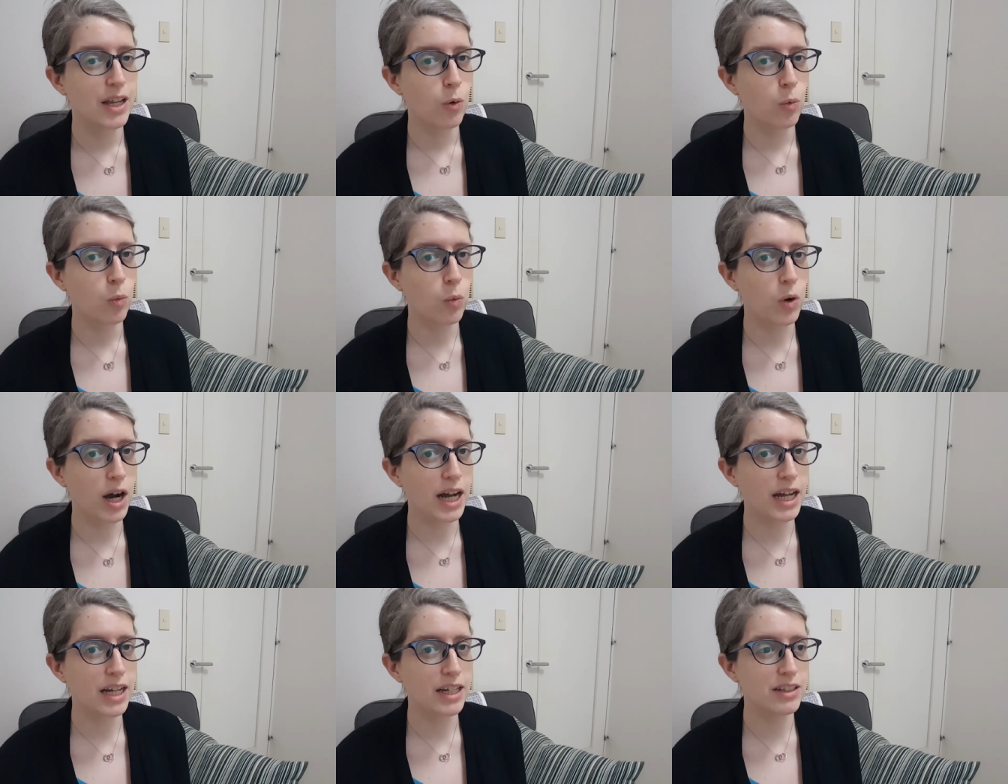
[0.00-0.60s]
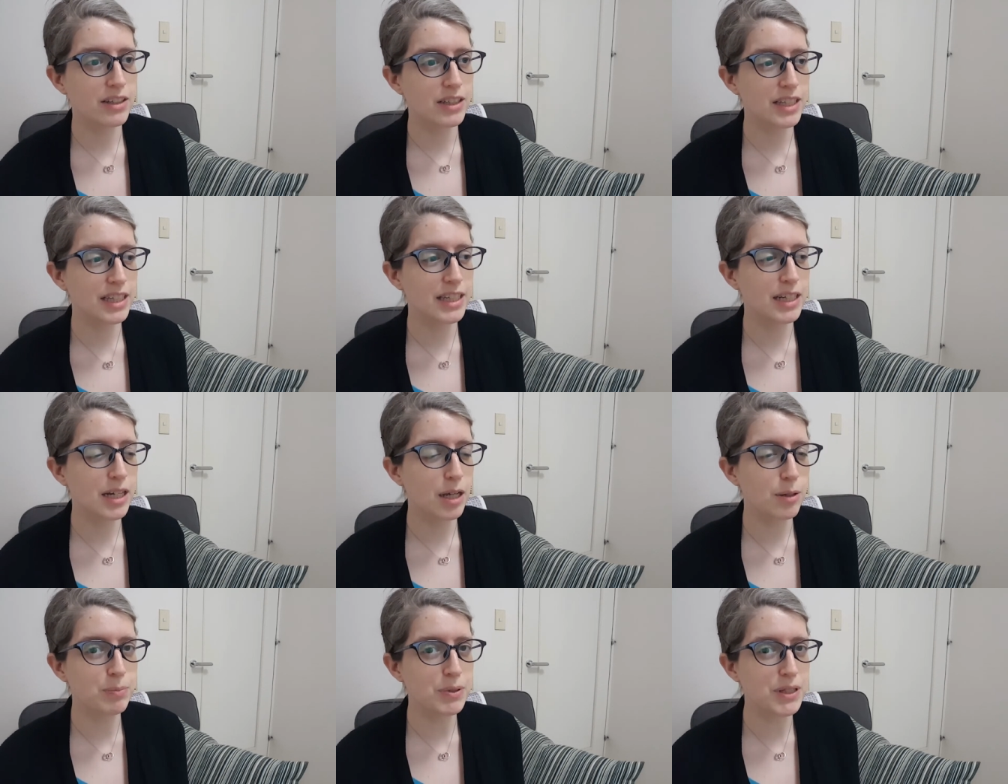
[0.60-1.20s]
while
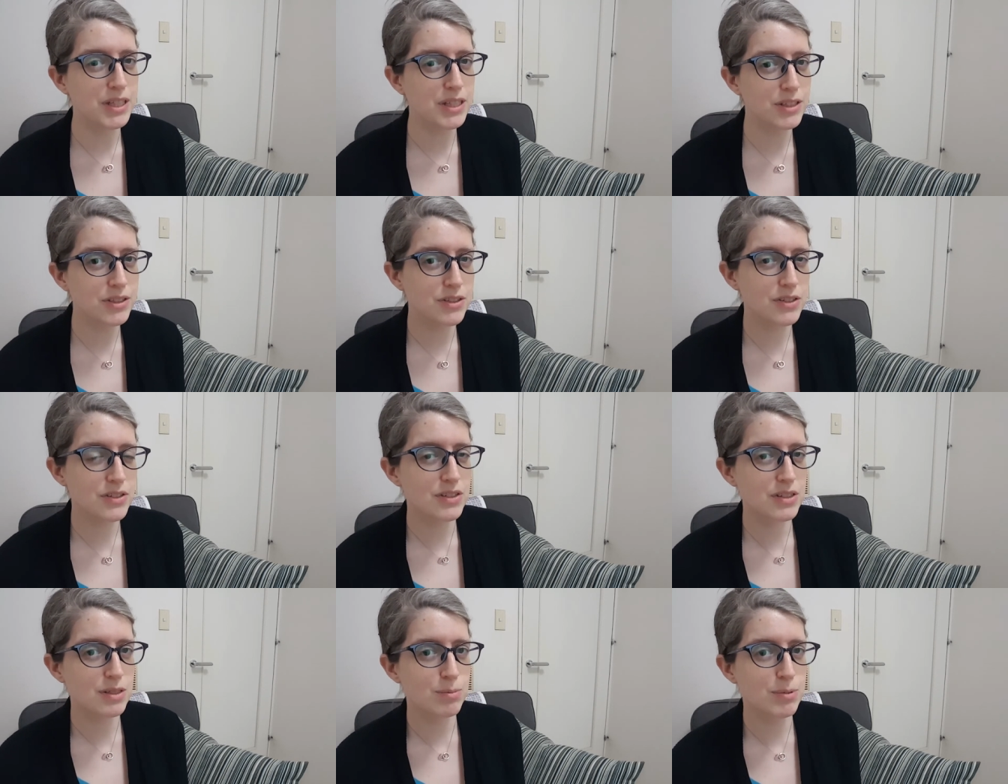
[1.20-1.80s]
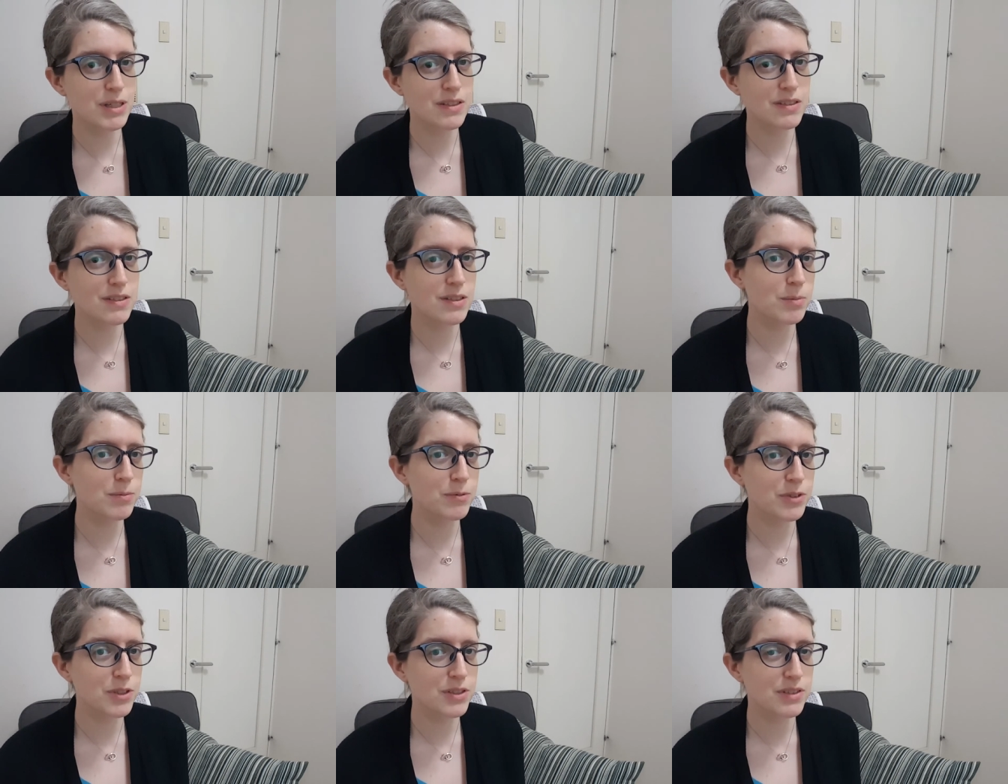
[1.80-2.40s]
it appears to be
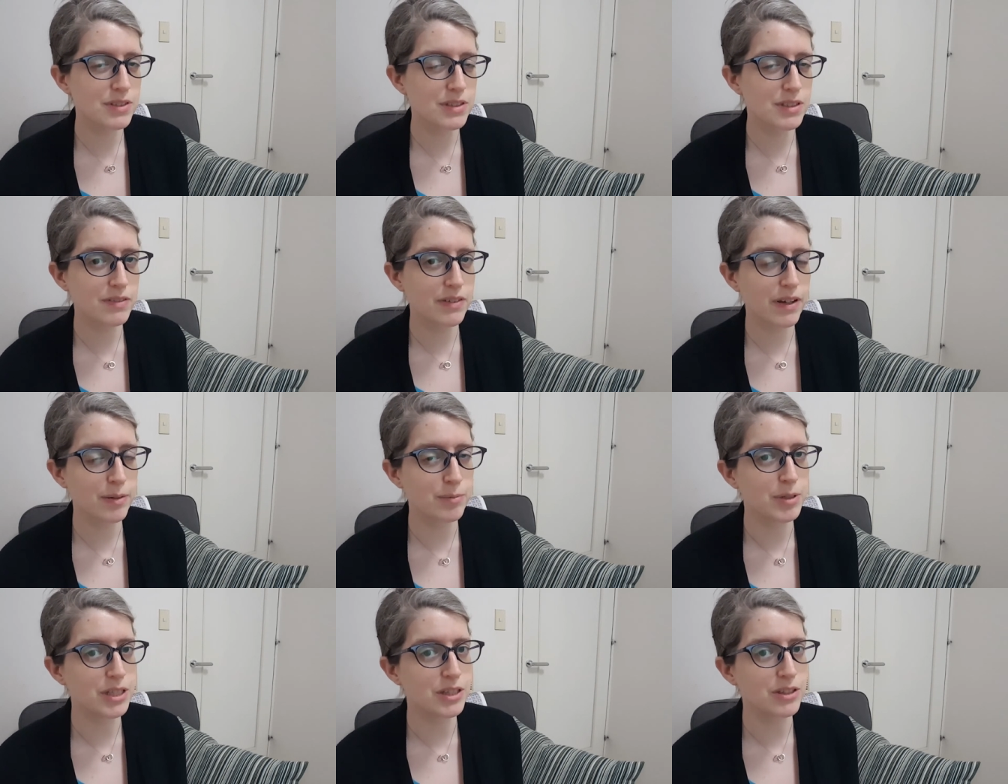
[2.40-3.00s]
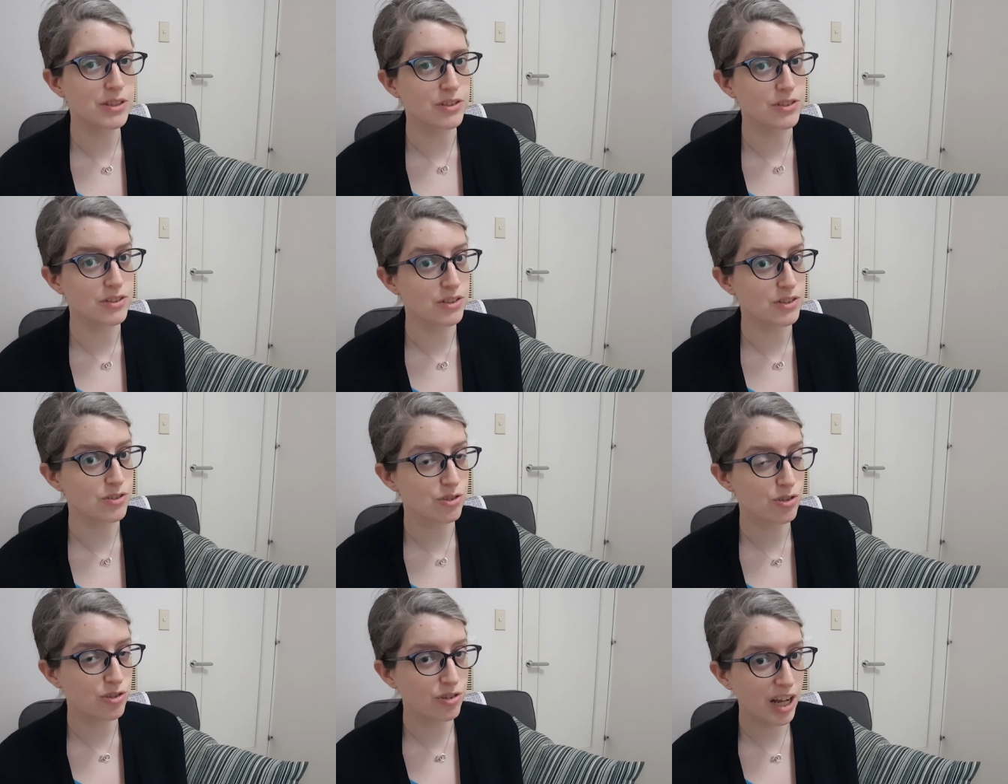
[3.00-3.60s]
subversive, I mean, there's a
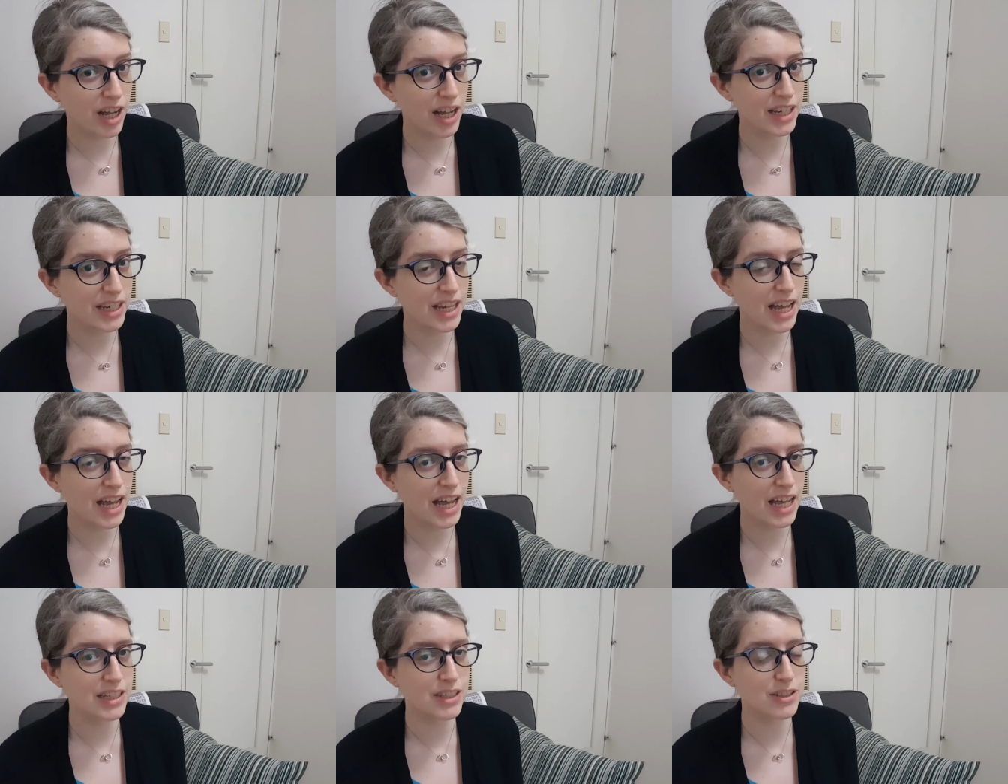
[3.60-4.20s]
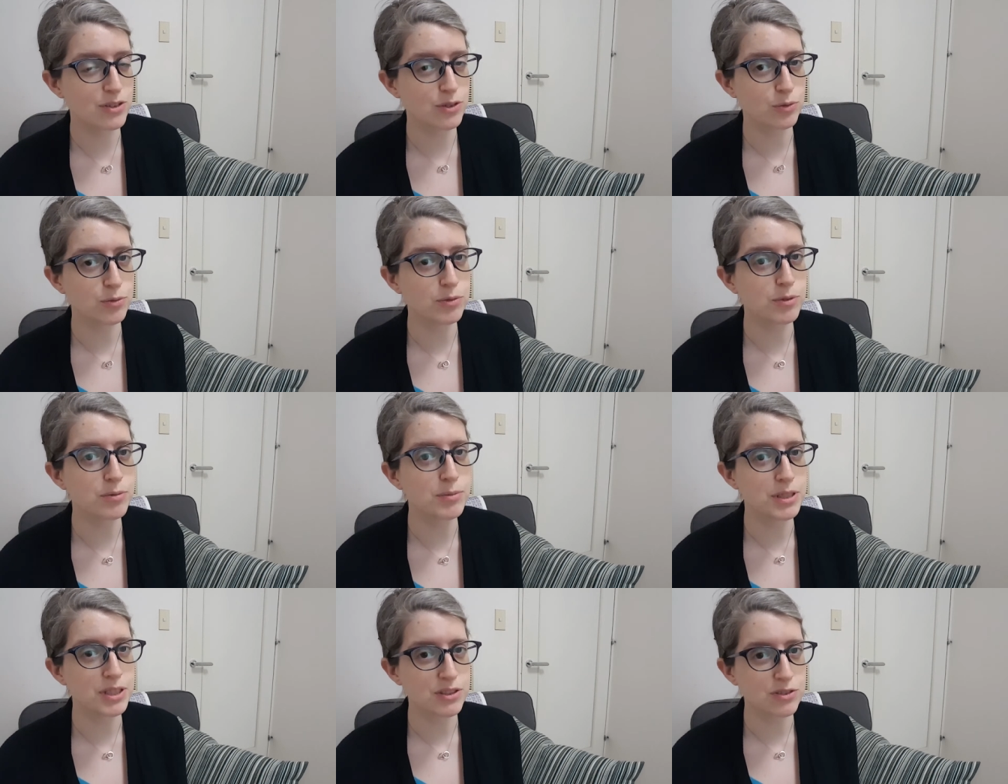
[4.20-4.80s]
triad, it's a
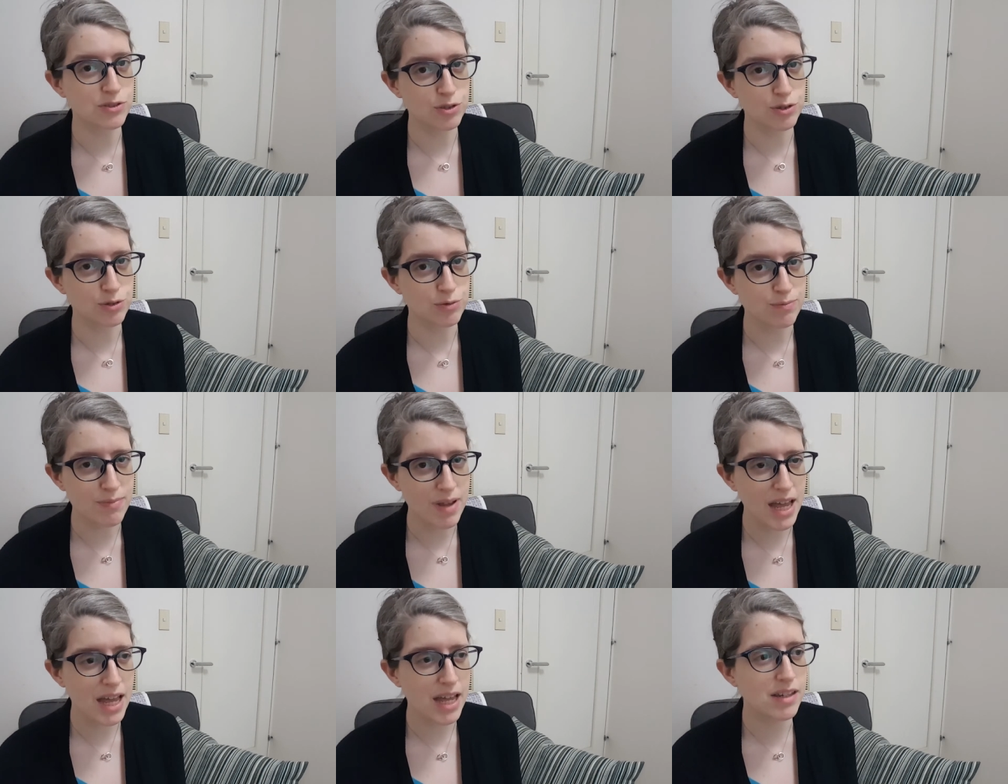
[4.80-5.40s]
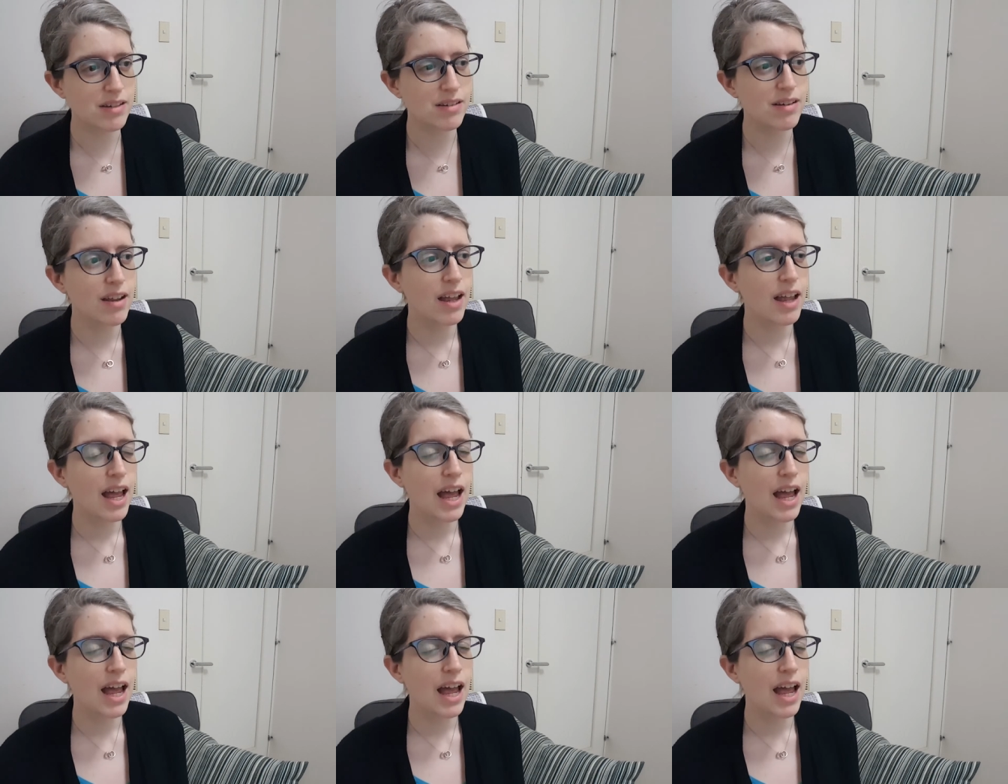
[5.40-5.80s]
woman and two men,